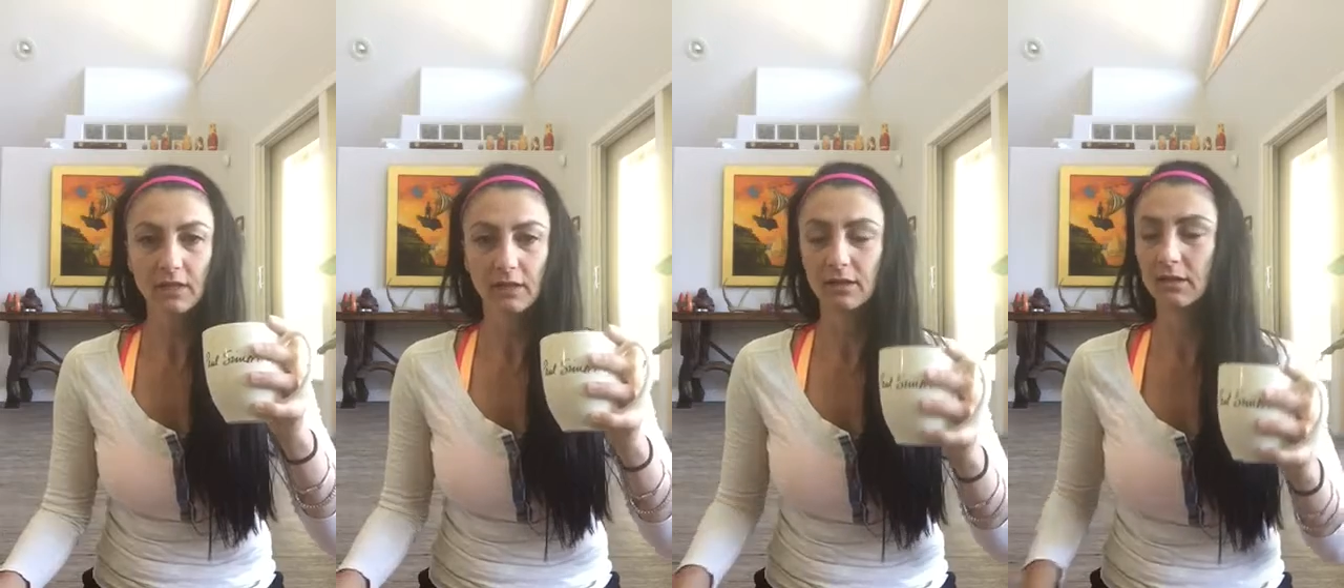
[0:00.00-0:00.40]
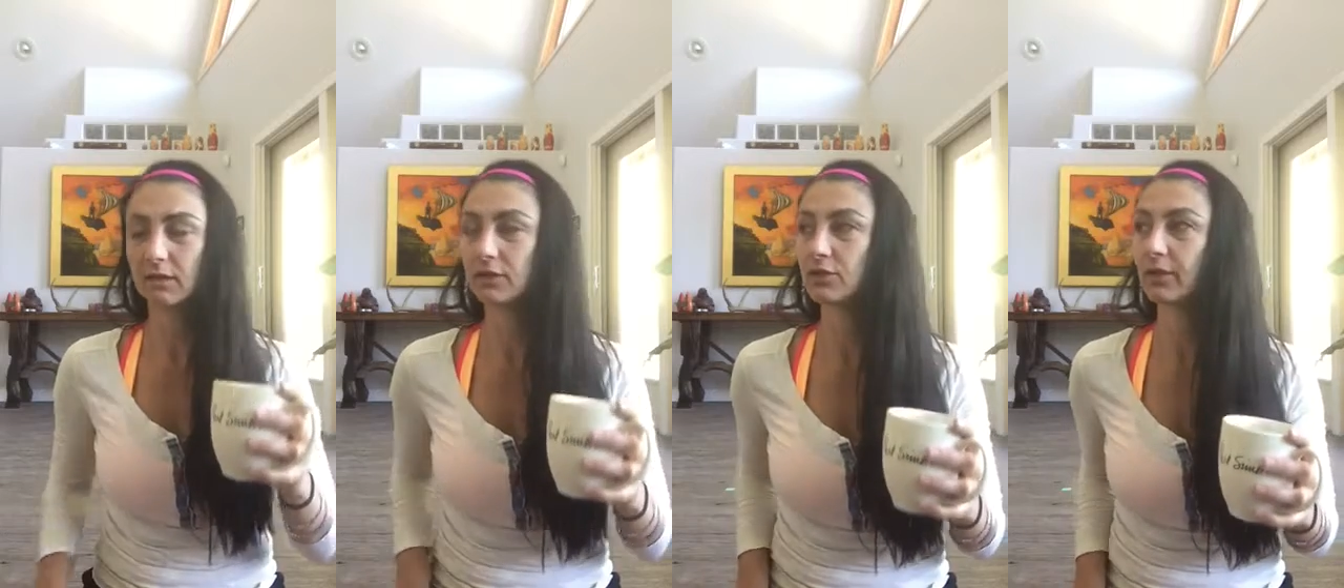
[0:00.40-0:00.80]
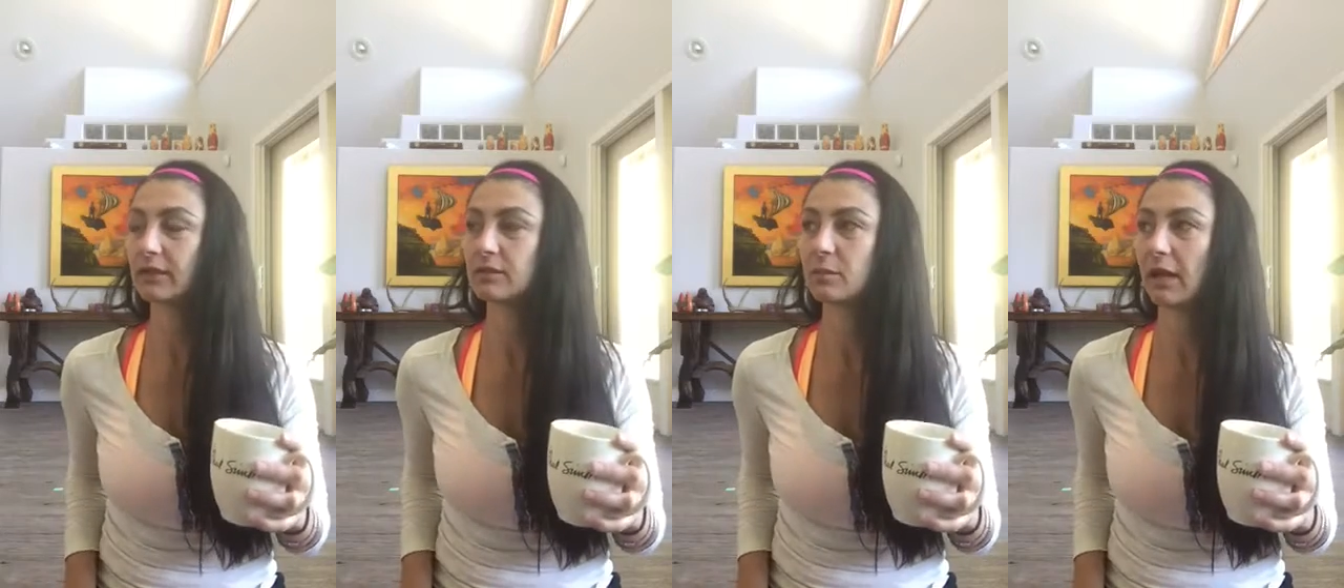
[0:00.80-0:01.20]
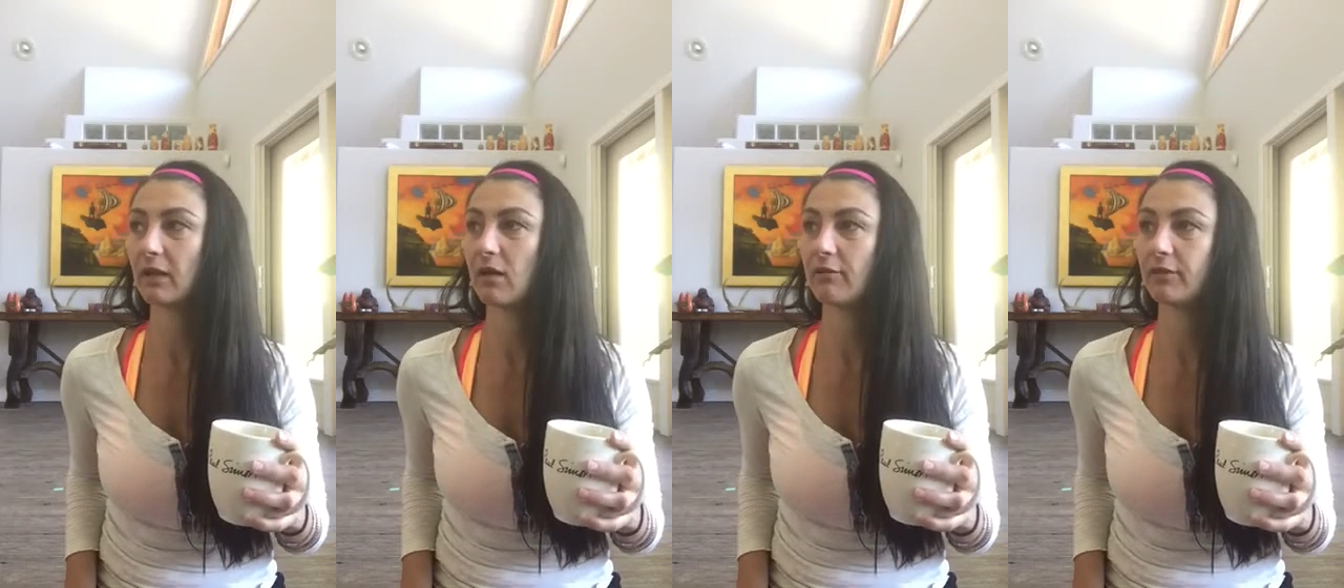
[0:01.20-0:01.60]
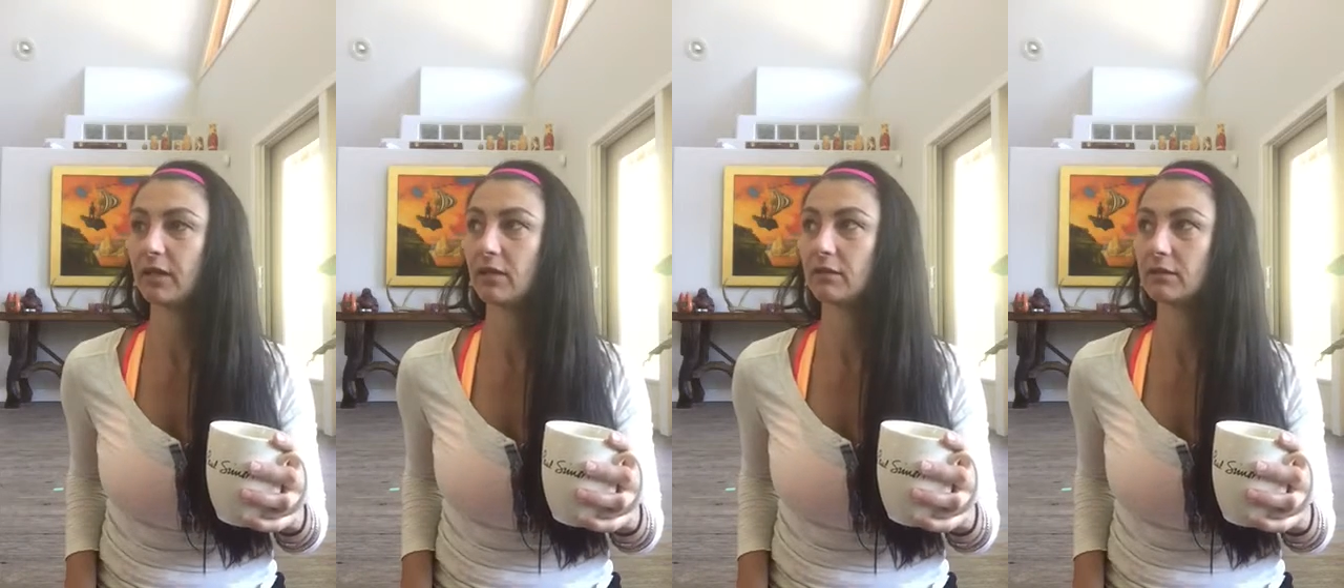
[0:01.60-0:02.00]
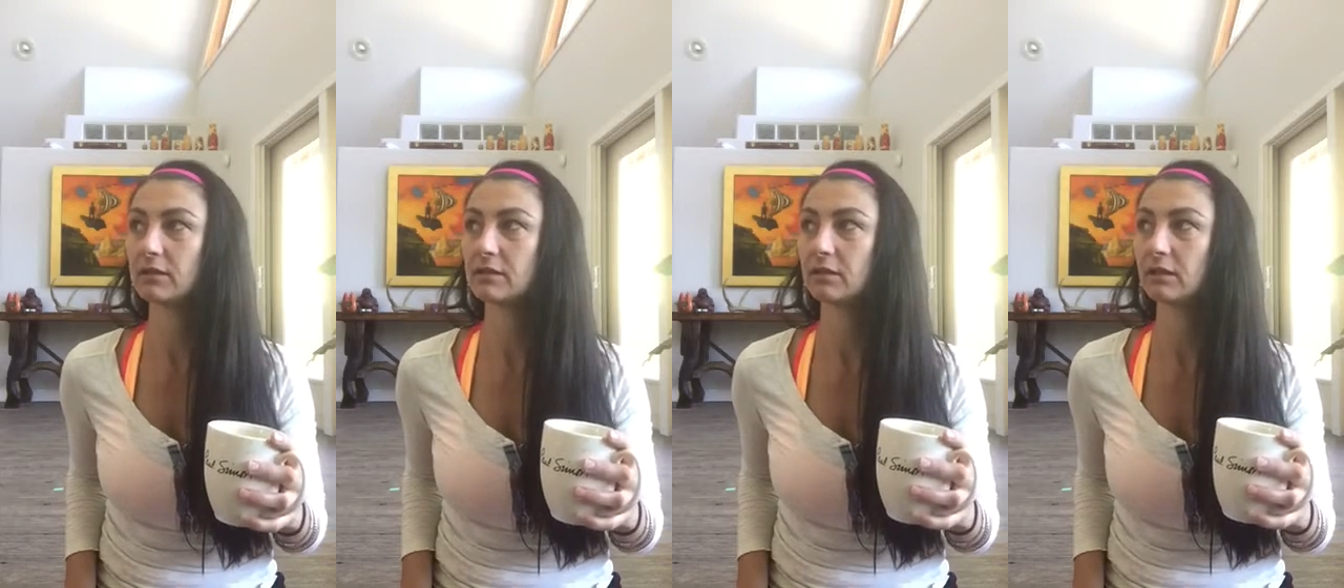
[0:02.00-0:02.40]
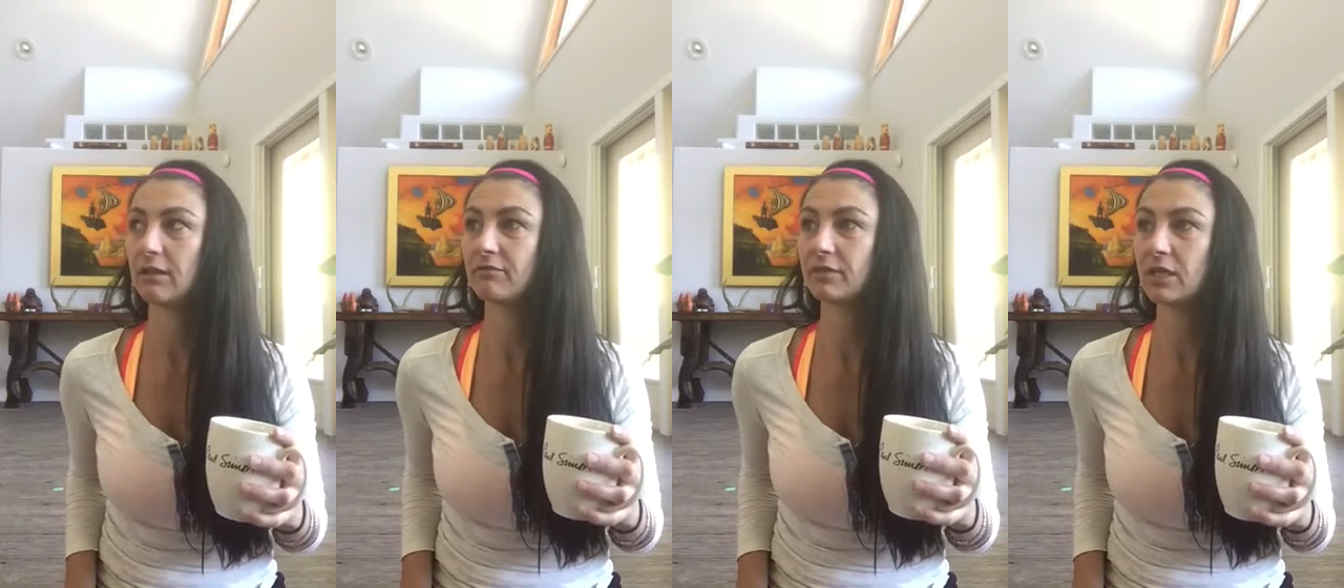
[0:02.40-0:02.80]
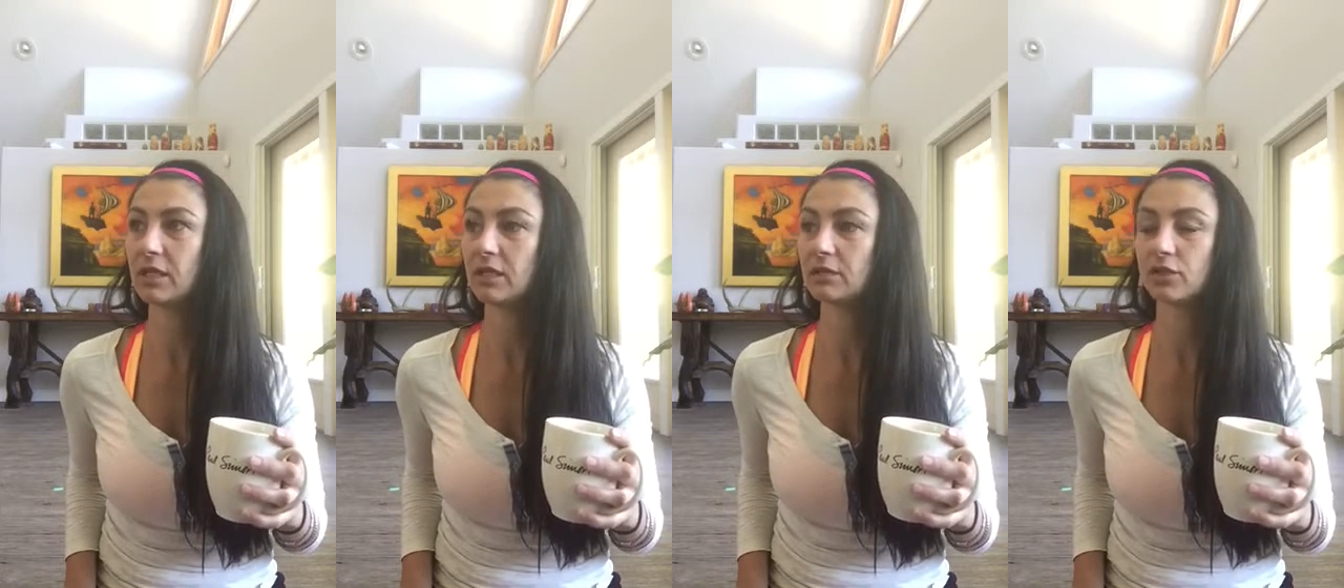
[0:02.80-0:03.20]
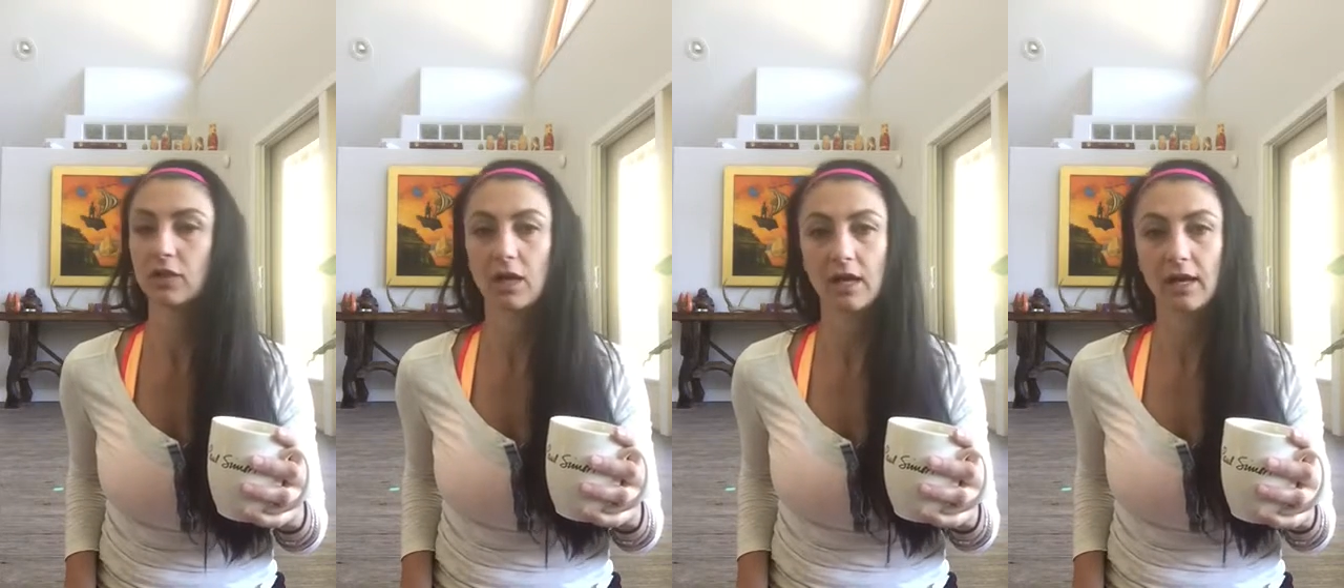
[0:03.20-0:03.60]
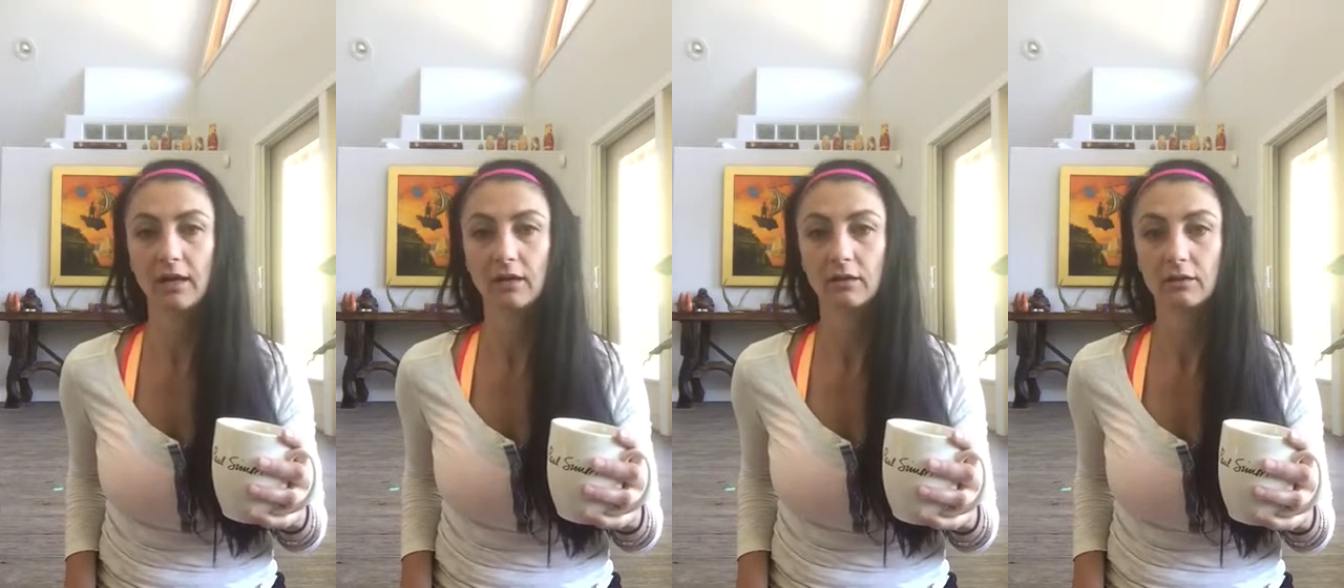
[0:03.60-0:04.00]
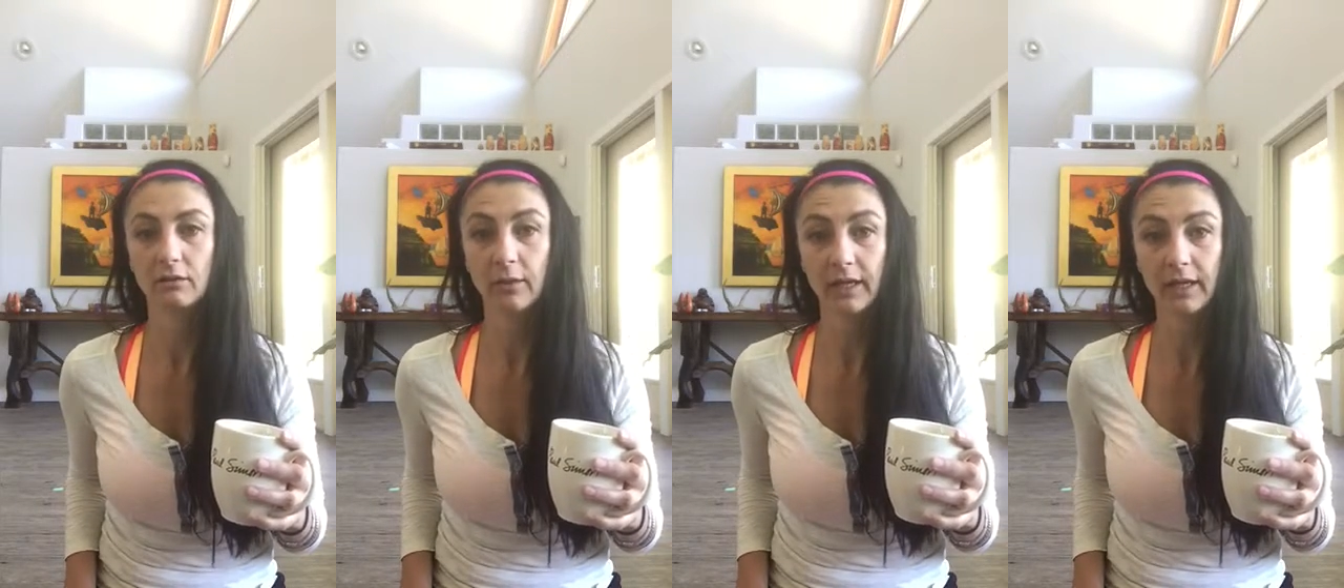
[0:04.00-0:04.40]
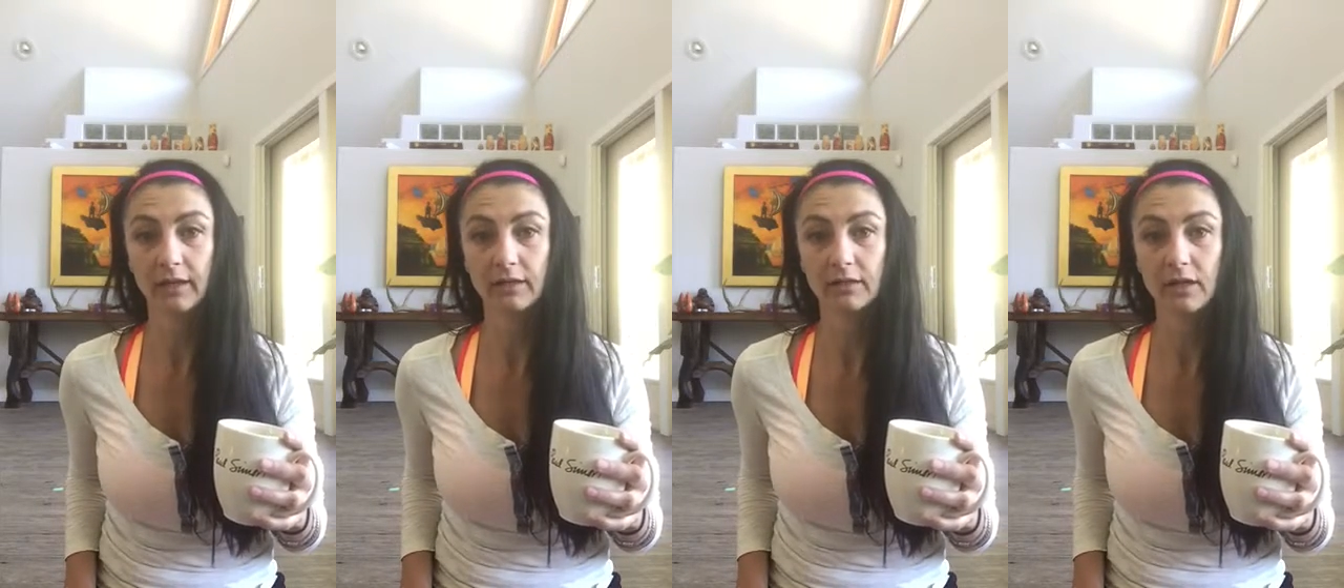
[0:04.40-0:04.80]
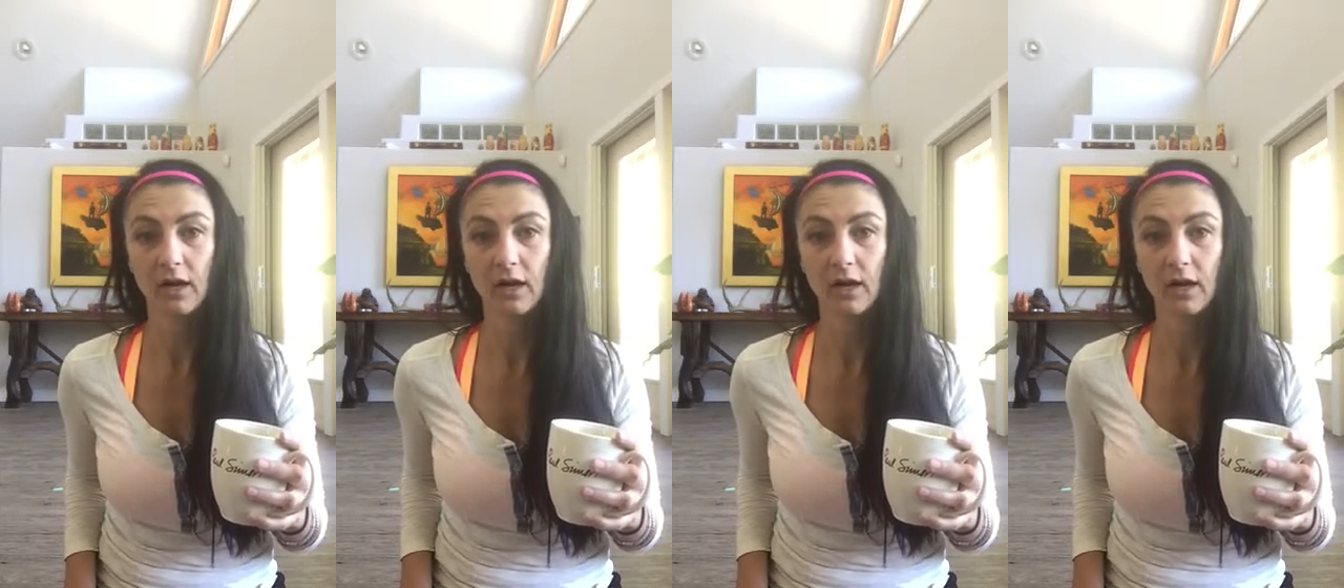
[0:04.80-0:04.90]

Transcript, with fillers: Eh, enjoying this black coffee on this lovely July weekend.